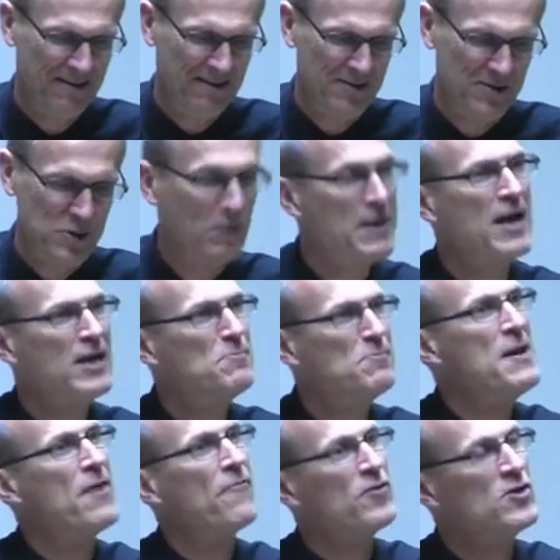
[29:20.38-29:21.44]
So yeah, he's
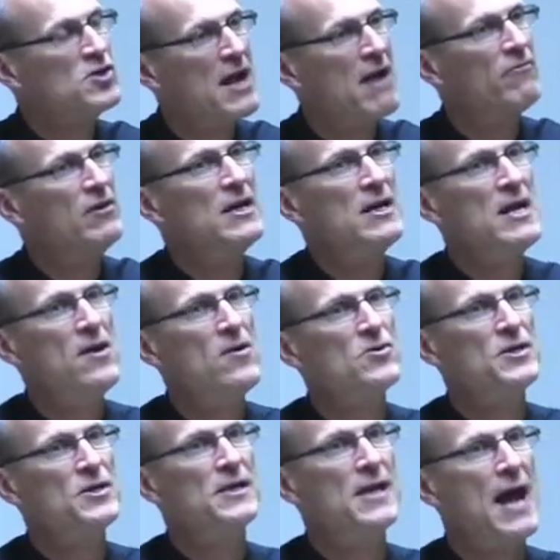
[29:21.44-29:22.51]
been there for 70 years
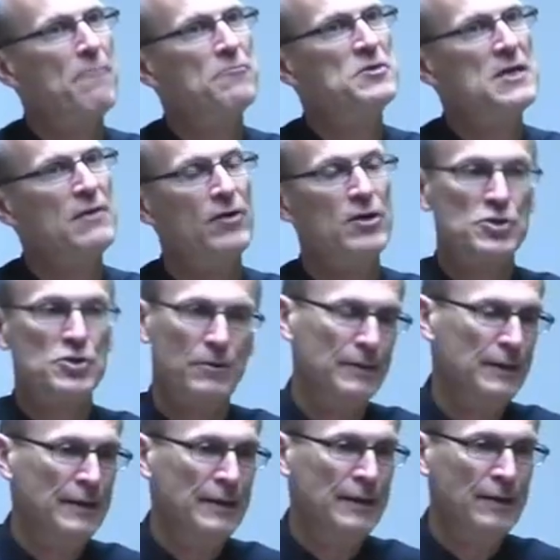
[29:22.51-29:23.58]
in captivity.
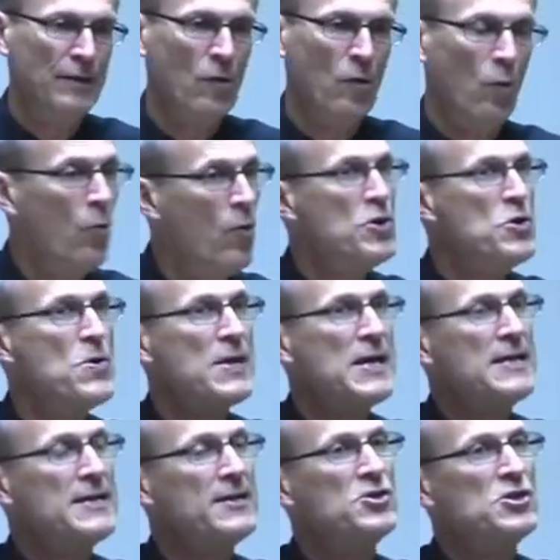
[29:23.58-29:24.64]
So when you
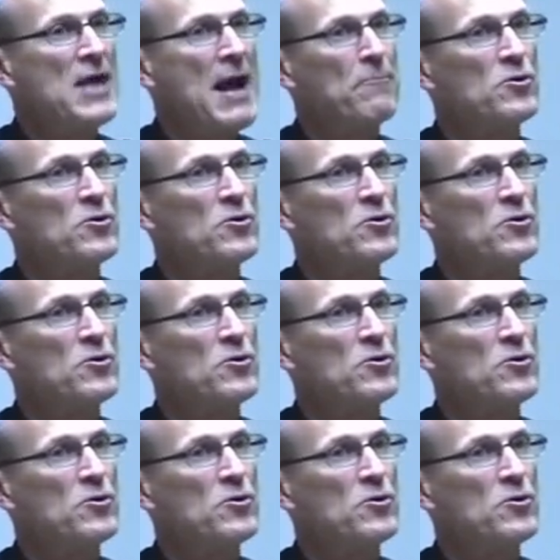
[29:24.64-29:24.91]
get to chapter